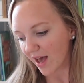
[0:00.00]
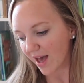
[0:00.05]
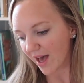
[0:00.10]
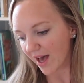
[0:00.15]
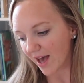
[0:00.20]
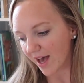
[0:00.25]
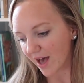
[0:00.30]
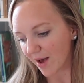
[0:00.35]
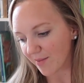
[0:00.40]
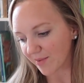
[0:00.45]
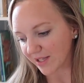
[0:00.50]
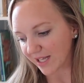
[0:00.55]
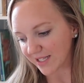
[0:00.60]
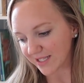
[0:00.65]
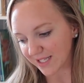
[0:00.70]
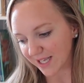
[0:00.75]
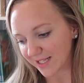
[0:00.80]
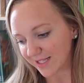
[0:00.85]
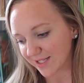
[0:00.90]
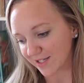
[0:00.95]
um,
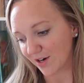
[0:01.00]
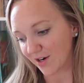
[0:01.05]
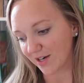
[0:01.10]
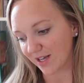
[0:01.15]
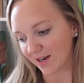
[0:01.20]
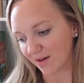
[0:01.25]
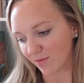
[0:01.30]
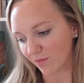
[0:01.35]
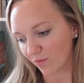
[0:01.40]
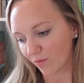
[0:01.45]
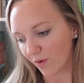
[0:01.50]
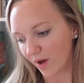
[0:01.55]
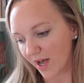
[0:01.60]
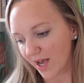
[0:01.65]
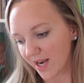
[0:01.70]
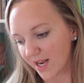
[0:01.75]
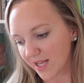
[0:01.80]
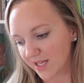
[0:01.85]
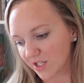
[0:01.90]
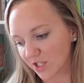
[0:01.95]
let's get started.
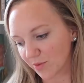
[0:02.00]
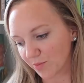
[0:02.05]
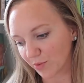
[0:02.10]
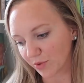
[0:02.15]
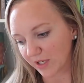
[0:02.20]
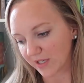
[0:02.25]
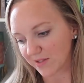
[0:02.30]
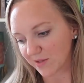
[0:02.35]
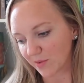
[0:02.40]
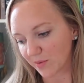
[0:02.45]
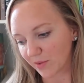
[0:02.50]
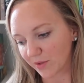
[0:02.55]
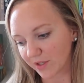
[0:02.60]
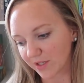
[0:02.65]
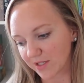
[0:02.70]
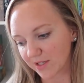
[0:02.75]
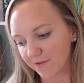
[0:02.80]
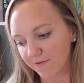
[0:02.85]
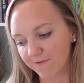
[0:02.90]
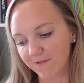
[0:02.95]
What is your
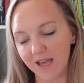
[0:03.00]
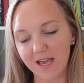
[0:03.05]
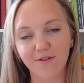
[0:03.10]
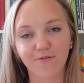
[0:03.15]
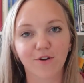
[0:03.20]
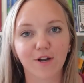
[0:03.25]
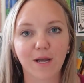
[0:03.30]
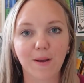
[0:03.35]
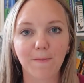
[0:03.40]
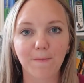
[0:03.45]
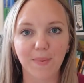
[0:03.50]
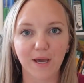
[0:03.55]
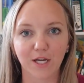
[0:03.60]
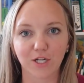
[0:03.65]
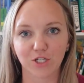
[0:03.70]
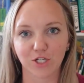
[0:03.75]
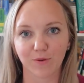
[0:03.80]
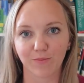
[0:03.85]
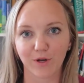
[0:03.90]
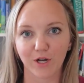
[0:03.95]
preschooler's favorite
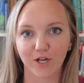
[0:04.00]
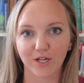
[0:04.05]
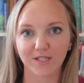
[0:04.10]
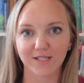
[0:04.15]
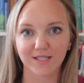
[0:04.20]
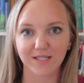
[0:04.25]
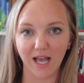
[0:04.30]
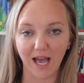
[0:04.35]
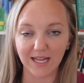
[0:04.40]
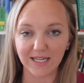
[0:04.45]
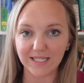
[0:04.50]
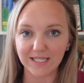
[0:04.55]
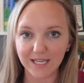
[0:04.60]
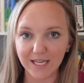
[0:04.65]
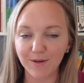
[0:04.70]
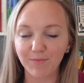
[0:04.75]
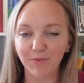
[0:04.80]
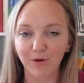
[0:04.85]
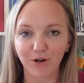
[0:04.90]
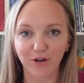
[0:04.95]
picture books? I
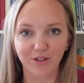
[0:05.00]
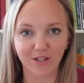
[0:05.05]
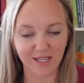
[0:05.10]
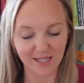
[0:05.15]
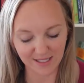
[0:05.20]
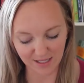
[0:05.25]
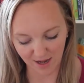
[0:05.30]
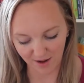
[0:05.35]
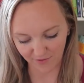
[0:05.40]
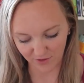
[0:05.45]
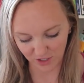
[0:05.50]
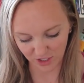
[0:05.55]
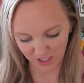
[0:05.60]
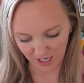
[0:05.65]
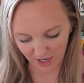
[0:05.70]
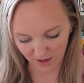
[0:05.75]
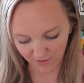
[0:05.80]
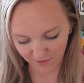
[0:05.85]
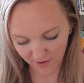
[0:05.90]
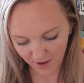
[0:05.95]
did pull these off the
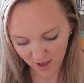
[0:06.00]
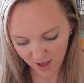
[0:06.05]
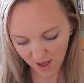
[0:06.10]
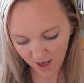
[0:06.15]
shelf.